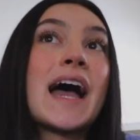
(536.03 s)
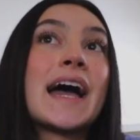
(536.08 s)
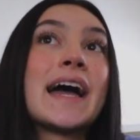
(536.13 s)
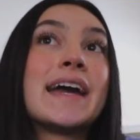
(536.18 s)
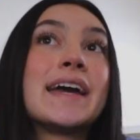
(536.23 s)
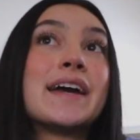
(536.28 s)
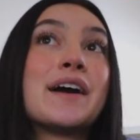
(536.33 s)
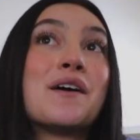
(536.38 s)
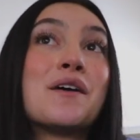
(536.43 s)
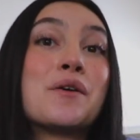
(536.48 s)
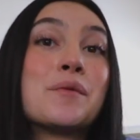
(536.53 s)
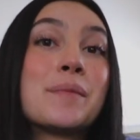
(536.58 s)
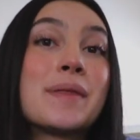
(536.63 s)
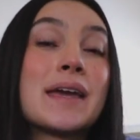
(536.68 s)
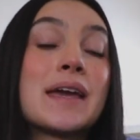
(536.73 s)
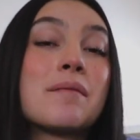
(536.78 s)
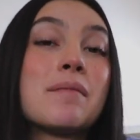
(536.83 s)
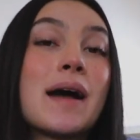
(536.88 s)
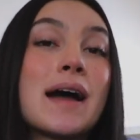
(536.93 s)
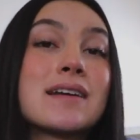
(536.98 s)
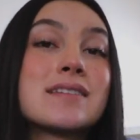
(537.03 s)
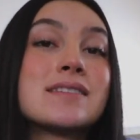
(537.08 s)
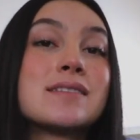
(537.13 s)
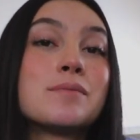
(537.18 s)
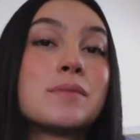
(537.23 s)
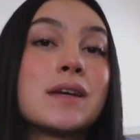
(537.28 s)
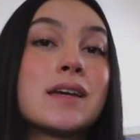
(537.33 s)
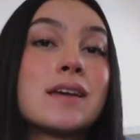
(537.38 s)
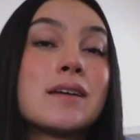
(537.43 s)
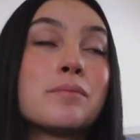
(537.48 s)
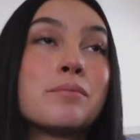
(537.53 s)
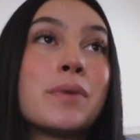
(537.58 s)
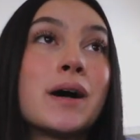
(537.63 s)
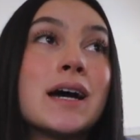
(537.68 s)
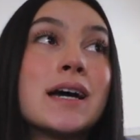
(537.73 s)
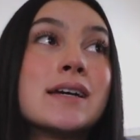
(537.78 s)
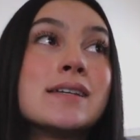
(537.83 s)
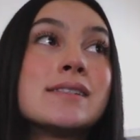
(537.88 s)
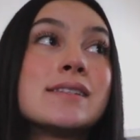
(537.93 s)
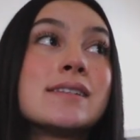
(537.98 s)
I hope they get back to me,
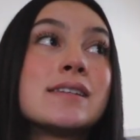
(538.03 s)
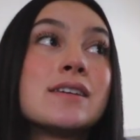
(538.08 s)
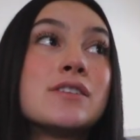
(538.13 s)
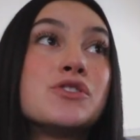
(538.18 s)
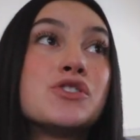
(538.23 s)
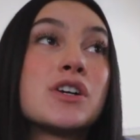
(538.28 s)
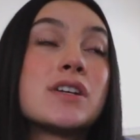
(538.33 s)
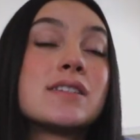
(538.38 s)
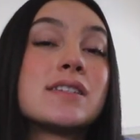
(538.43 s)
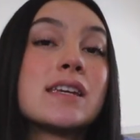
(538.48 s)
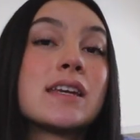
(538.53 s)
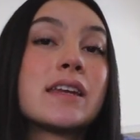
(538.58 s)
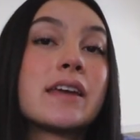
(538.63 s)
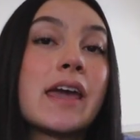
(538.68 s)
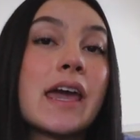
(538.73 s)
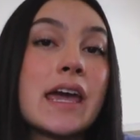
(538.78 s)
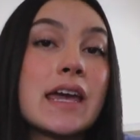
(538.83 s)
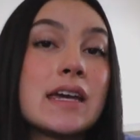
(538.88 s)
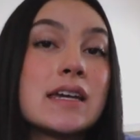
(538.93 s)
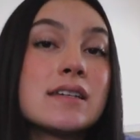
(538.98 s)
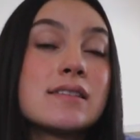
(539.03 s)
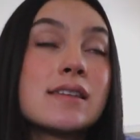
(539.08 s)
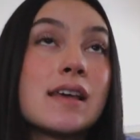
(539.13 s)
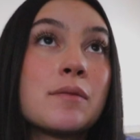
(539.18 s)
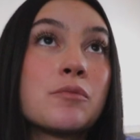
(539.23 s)
but just in case,